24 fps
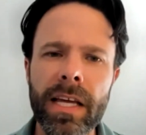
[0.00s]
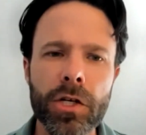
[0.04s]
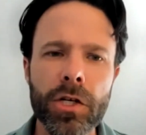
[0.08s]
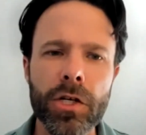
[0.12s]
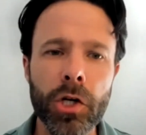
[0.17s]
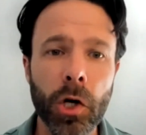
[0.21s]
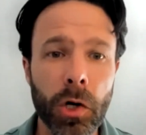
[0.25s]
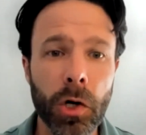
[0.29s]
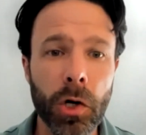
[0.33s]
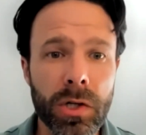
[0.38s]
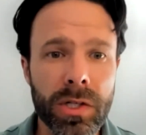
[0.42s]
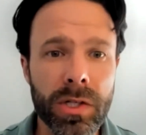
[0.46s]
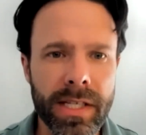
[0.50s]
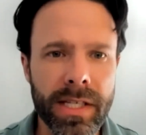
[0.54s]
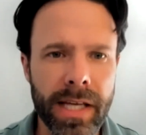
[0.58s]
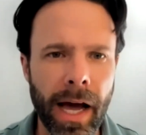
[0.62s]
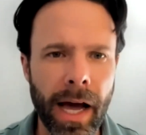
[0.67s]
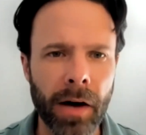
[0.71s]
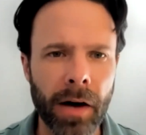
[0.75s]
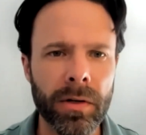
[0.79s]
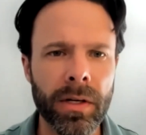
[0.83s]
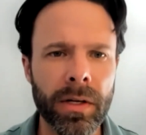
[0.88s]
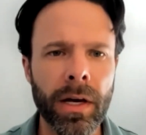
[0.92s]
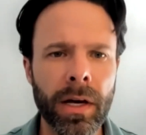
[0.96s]
It turns
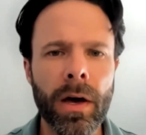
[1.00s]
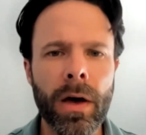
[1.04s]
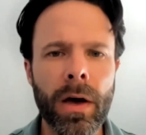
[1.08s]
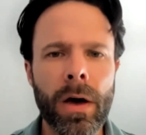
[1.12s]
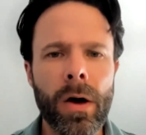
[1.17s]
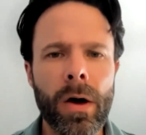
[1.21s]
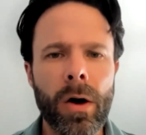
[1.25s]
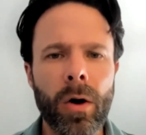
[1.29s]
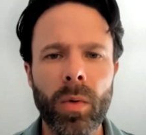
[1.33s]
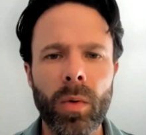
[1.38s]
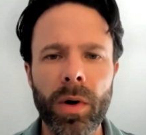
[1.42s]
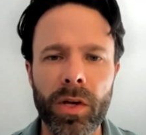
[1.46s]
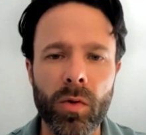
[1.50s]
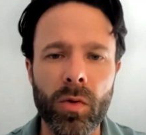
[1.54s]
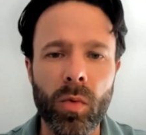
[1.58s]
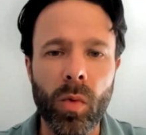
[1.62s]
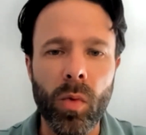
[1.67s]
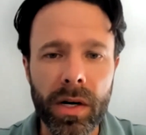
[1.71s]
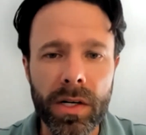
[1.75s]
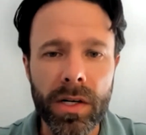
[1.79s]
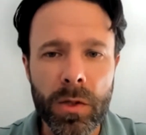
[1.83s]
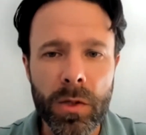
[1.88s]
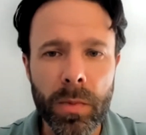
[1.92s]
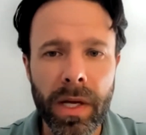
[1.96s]
out where you
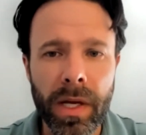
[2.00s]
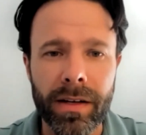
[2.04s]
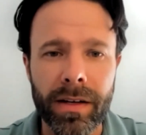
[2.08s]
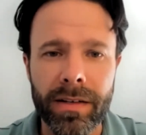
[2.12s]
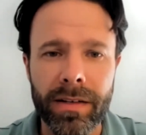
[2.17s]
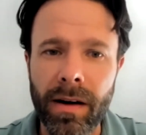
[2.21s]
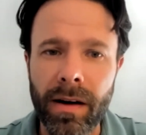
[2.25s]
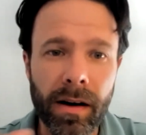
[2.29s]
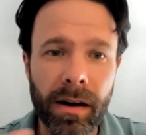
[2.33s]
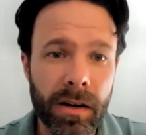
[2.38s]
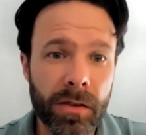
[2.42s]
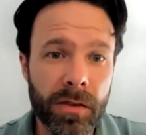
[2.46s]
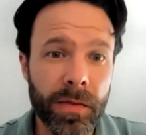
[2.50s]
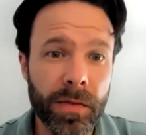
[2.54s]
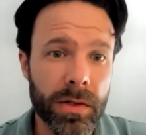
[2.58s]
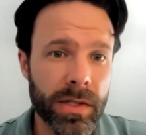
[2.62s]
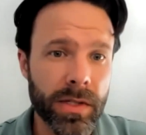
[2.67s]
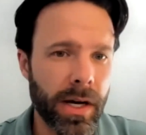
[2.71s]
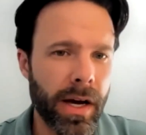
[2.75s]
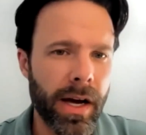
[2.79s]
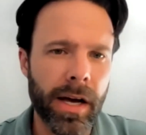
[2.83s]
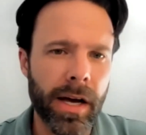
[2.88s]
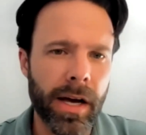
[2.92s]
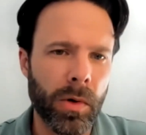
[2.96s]
want to spend a ton of your
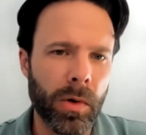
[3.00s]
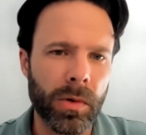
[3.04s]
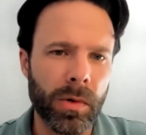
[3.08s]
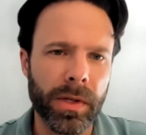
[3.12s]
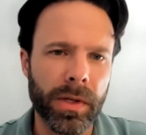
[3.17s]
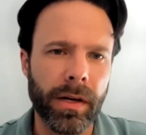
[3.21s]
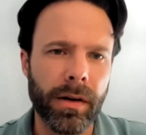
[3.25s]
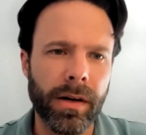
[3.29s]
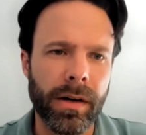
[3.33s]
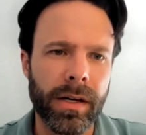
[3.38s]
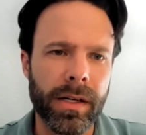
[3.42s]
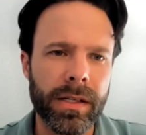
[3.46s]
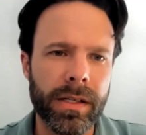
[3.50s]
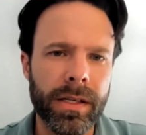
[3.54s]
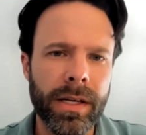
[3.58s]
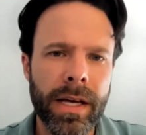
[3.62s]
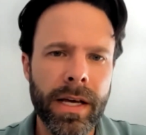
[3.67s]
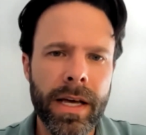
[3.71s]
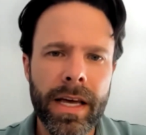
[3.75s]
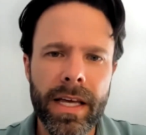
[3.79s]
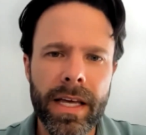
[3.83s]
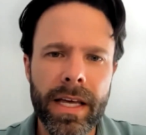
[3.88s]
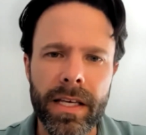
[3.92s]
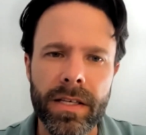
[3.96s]
time early on
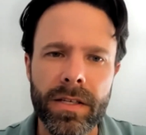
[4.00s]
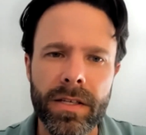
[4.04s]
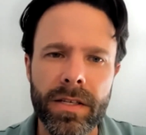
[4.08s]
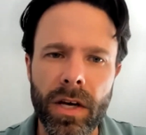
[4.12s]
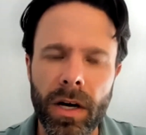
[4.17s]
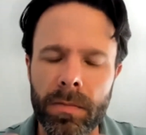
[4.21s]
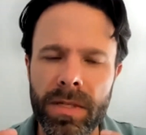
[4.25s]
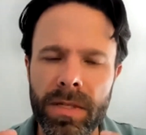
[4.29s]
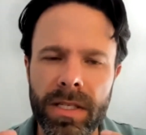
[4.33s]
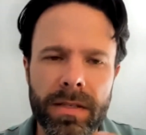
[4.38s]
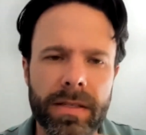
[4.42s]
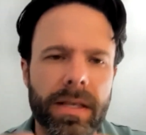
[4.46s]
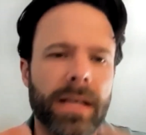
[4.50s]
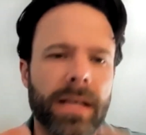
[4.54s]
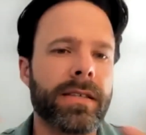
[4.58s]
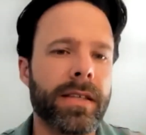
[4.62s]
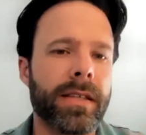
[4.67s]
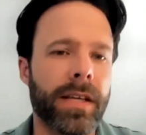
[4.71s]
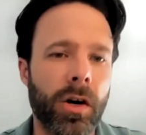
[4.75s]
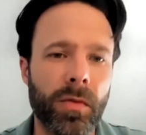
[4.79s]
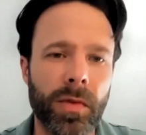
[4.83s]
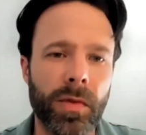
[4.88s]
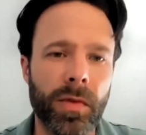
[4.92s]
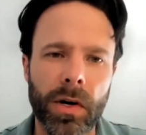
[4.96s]
is
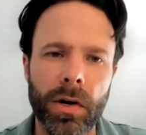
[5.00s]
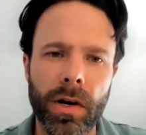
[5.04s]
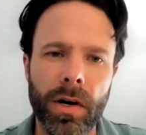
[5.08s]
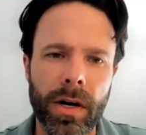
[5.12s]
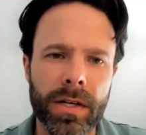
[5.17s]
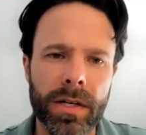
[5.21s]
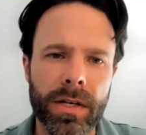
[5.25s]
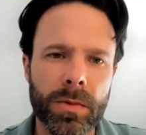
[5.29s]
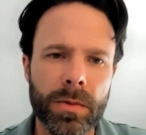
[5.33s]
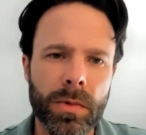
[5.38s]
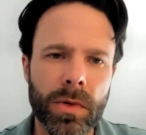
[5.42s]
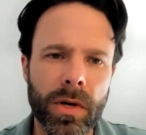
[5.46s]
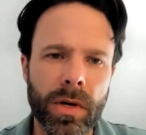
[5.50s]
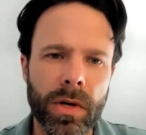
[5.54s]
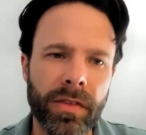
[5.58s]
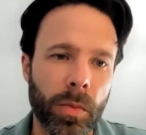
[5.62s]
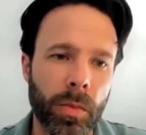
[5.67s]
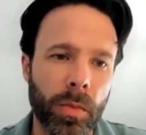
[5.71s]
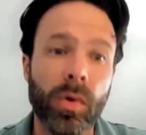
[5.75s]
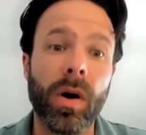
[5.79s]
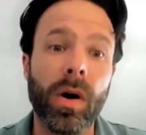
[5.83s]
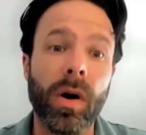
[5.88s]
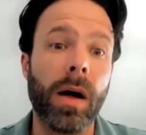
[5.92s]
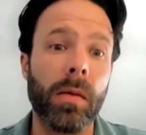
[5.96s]
obsessing over your customer and
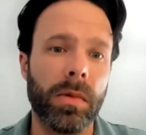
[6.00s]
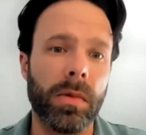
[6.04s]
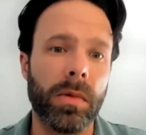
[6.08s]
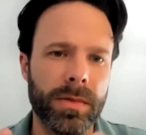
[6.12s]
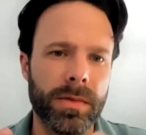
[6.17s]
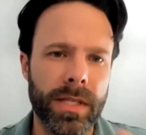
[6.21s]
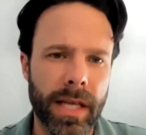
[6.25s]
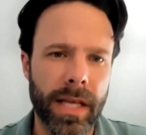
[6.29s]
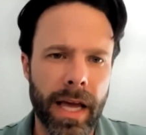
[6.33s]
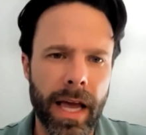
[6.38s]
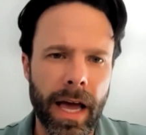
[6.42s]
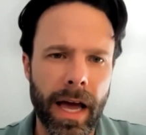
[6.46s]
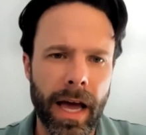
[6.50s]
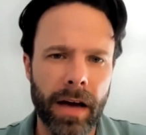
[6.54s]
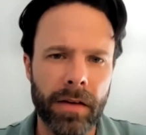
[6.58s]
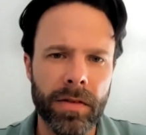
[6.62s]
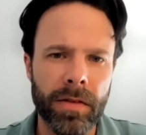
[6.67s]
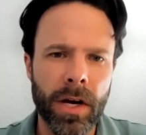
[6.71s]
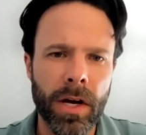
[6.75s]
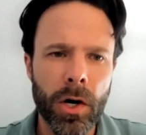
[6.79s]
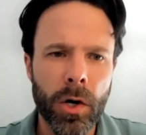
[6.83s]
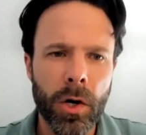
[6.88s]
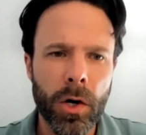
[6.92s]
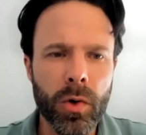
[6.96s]
the problems they have.
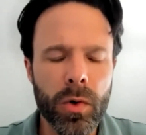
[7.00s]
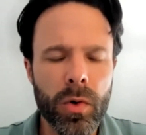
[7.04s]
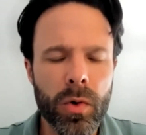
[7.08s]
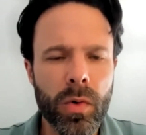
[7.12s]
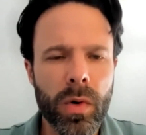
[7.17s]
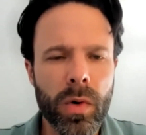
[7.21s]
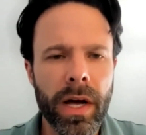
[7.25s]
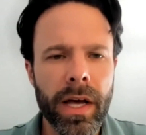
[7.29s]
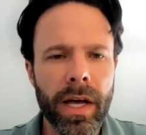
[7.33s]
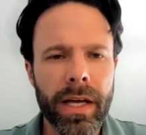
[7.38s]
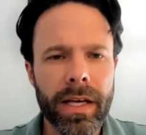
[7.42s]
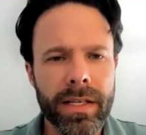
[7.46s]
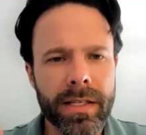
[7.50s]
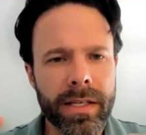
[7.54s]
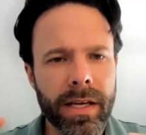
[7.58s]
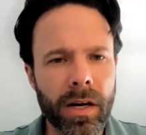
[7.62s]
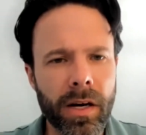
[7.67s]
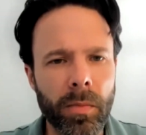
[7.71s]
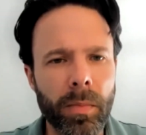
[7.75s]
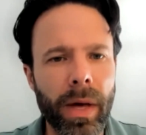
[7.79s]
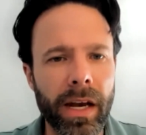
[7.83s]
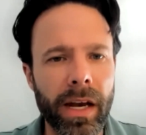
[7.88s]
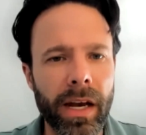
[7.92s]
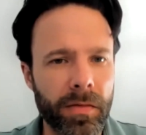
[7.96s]
Who is
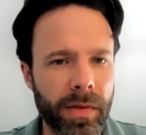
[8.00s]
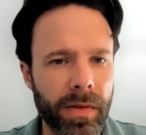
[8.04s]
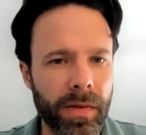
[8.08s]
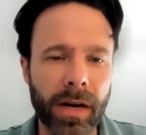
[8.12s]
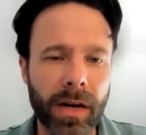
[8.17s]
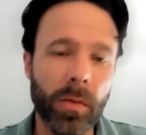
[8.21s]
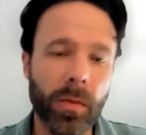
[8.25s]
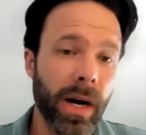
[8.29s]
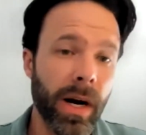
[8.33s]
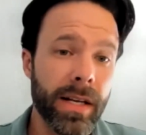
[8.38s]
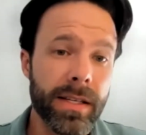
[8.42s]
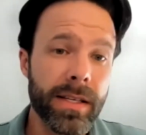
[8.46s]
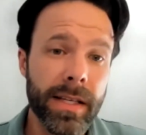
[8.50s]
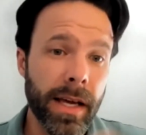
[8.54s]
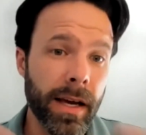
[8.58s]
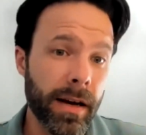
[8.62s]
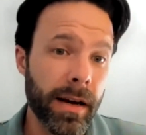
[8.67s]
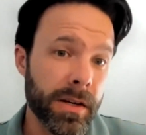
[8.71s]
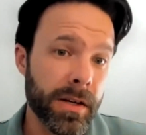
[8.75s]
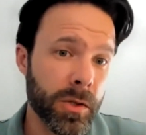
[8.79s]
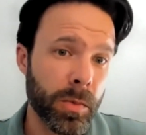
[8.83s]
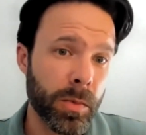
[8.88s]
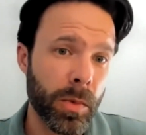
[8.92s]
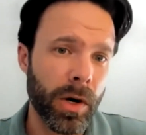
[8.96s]
going to benefit? And when I say
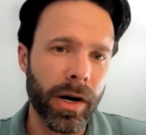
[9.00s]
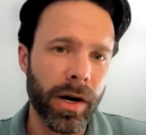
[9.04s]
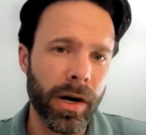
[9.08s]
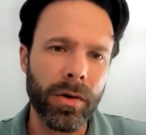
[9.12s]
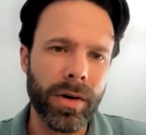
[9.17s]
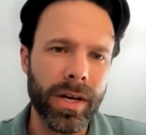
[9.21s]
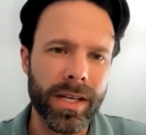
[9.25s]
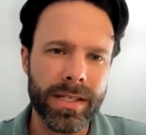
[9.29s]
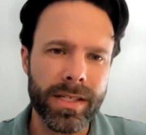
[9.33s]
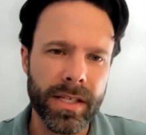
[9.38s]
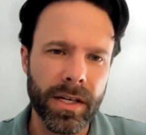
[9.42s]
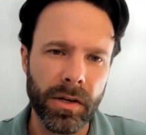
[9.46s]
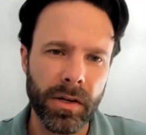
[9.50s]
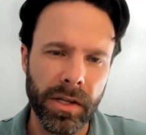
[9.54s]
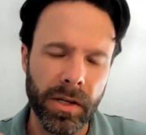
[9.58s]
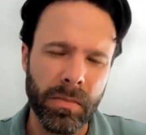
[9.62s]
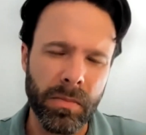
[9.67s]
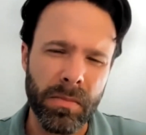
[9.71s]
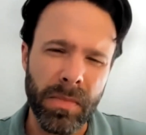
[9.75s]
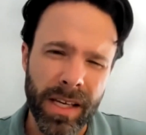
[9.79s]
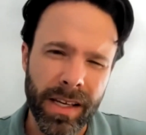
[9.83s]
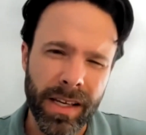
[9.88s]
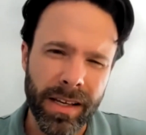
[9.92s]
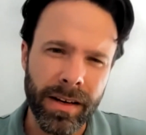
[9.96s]
customer, I don't necessarily
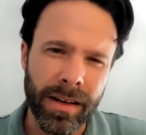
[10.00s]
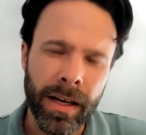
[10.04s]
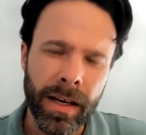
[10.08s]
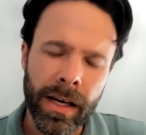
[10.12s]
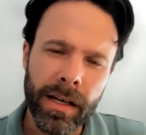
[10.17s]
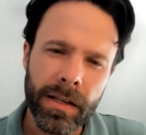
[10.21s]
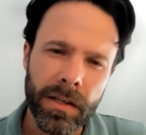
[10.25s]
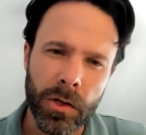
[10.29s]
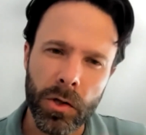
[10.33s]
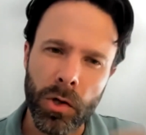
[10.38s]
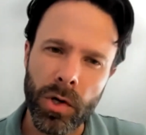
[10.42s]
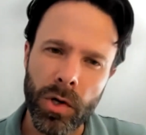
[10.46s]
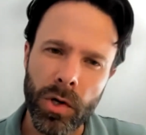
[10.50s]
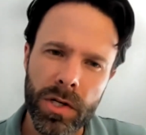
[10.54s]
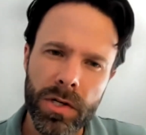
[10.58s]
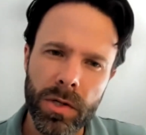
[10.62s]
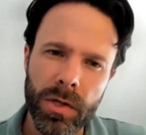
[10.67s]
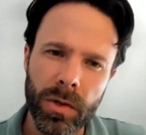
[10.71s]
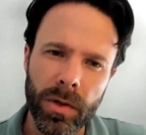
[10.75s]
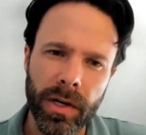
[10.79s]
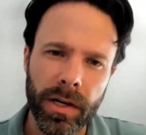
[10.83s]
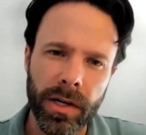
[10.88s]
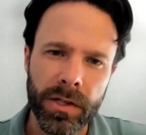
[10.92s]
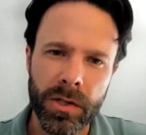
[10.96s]
mean the
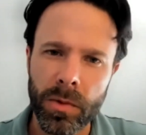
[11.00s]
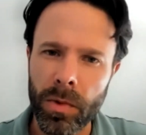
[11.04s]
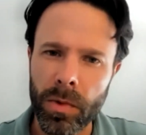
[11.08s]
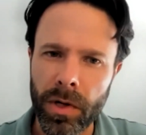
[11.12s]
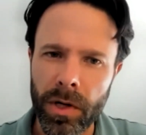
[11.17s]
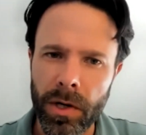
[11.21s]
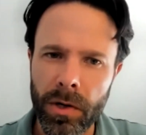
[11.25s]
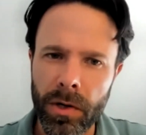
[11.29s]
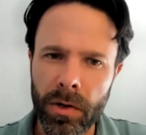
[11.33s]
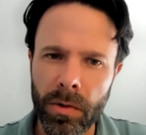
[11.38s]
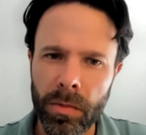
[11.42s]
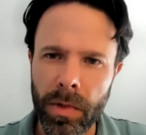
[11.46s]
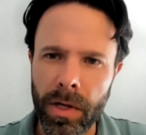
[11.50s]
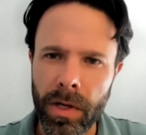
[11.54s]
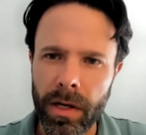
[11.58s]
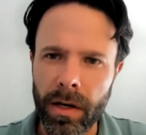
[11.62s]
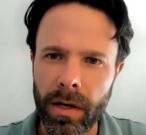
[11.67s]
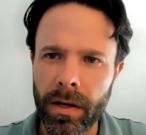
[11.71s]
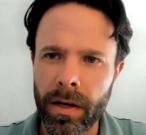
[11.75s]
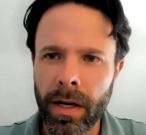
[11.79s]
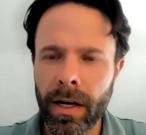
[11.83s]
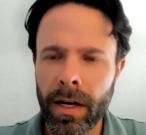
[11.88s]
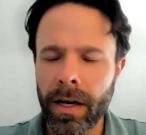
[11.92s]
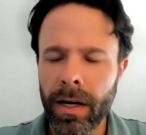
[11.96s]
traditional customer. It could be
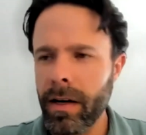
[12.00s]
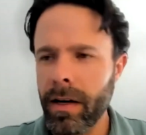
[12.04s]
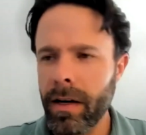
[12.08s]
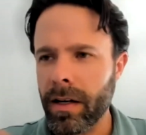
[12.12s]
a